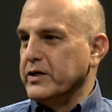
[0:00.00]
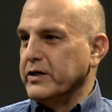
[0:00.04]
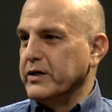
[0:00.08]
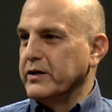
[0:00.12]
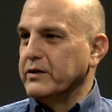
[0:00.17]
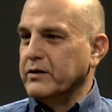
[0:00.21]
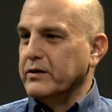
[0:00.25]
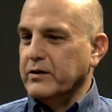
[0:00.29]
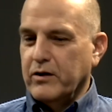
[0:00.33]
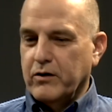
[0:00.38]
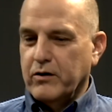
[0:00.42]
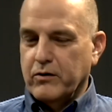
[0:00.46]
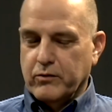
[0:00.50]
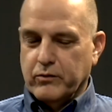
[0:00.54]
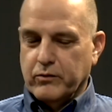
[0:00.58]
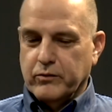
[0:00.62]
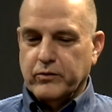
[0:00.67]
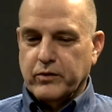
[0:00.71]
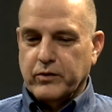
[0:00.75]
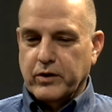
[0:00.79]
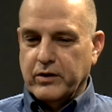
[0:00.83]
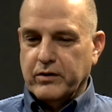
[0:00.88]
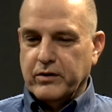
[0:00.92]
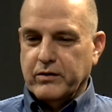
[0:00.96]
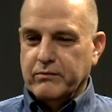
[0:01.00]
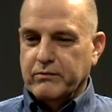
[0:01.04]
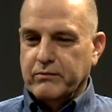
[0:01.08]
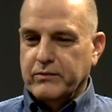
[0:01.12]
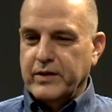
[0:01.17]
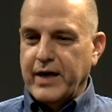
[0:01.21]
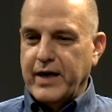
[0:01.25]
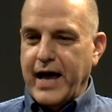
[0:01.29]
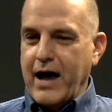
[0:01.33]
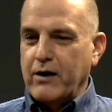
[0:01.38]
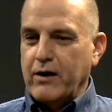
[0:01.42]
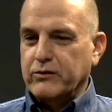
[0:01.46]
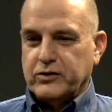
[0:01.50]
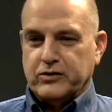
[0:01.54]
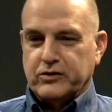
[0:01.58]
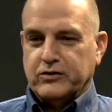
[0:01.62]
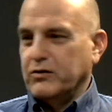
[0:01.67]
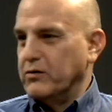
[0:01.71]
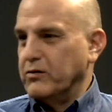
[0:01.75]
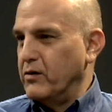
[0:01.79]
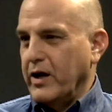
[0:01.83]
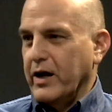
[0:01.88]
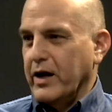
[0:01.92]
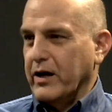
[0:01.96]
and you know uh, the houses are
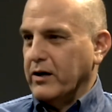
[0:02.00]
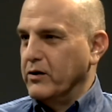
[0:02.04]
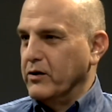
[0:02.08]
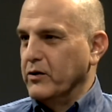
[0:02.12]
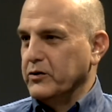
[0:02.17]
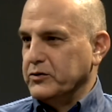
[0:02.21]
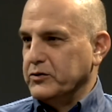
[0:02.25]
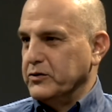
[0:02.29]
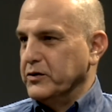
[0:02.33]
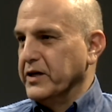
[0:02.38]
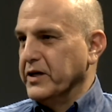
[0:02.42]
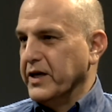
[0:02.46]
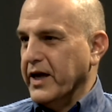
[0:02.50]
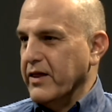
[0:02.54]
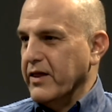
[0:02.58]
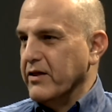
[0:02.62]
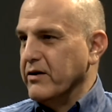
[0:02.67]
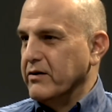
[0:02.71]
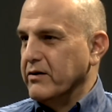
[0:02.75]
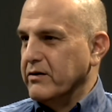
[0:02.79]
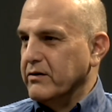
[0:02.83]
a lot closer together,